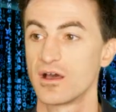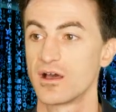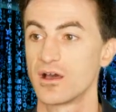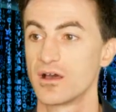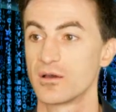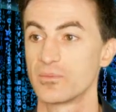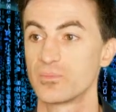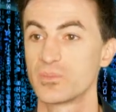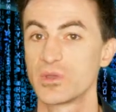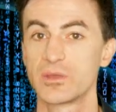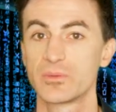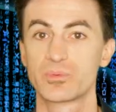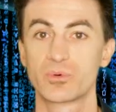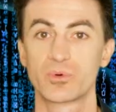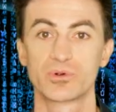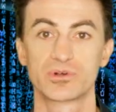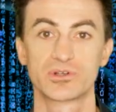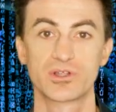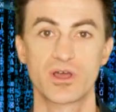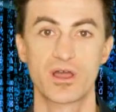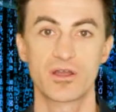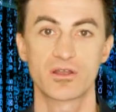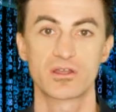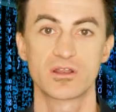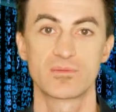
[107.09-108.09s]
People were
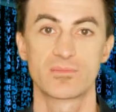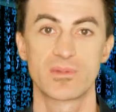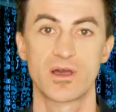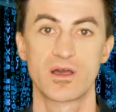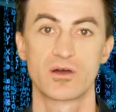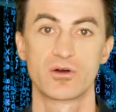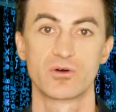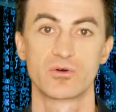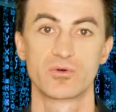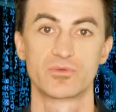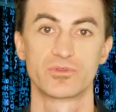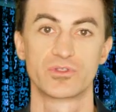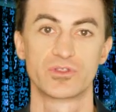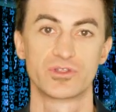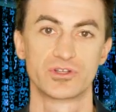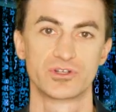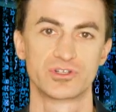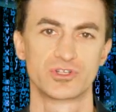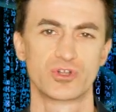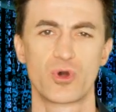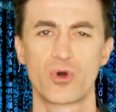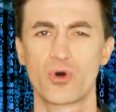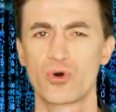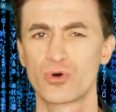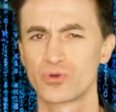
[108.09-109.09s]
talking about the
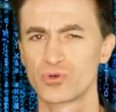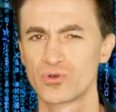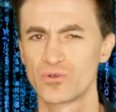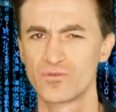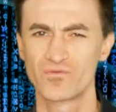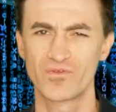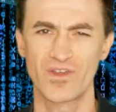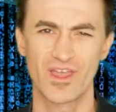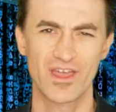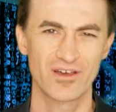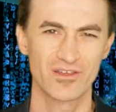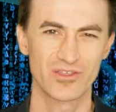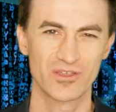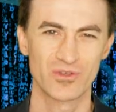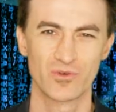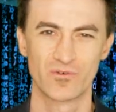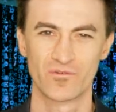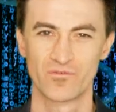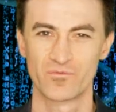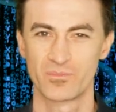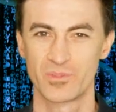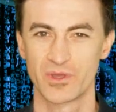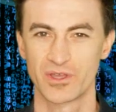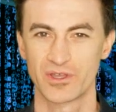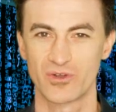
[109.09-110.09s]
total value of
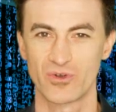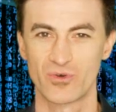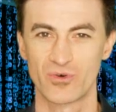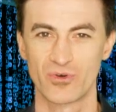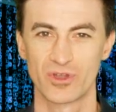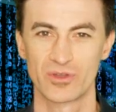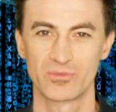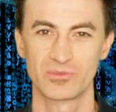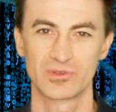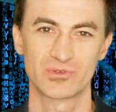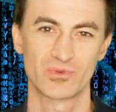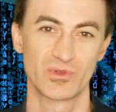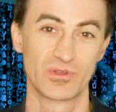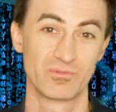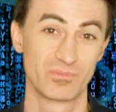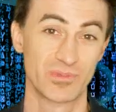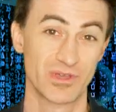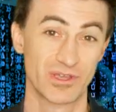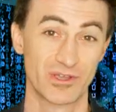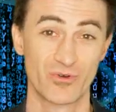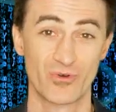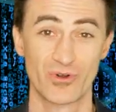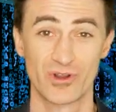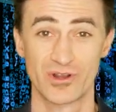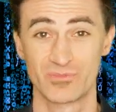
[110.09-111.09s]
Bitcoin between
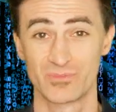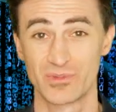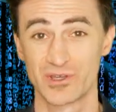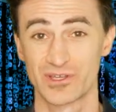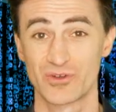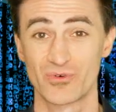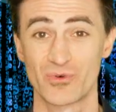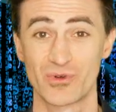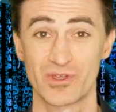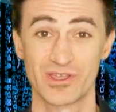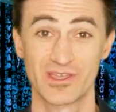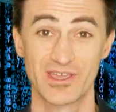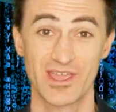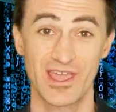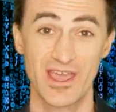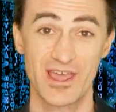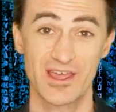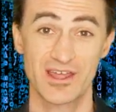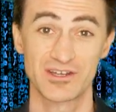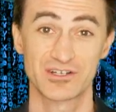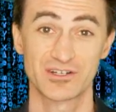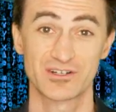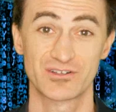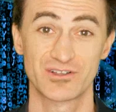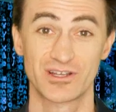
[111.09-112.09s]
Bitcoin and Bitcoin Cash
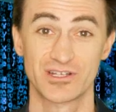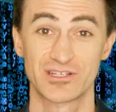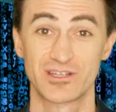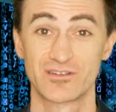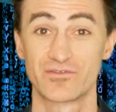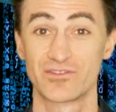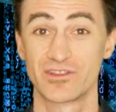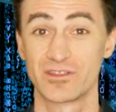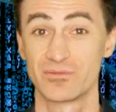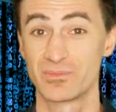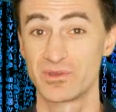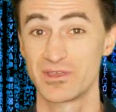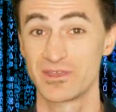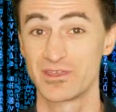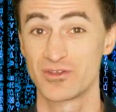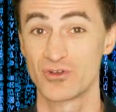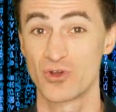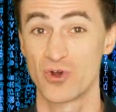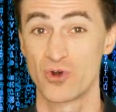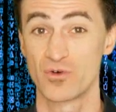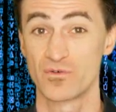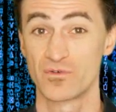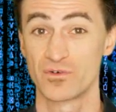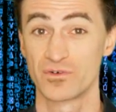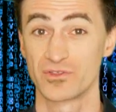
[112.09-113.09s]
collectively being
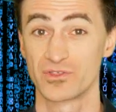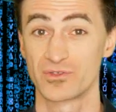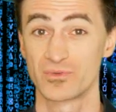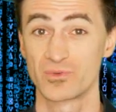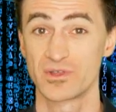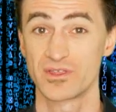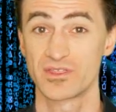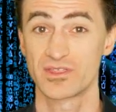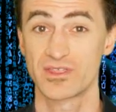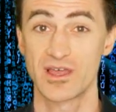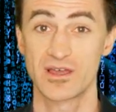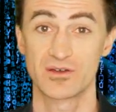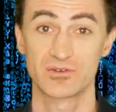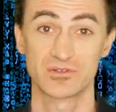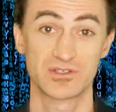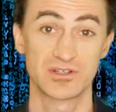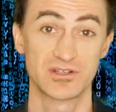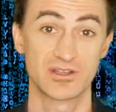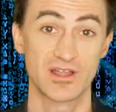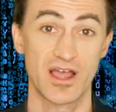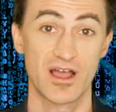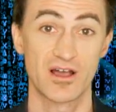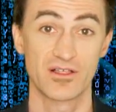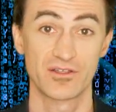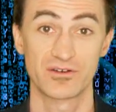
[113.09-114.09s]
over
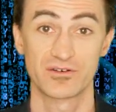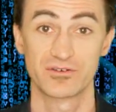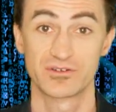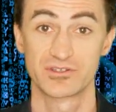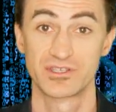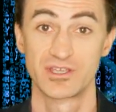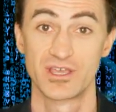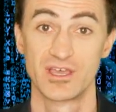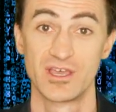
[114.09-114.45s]
$3,000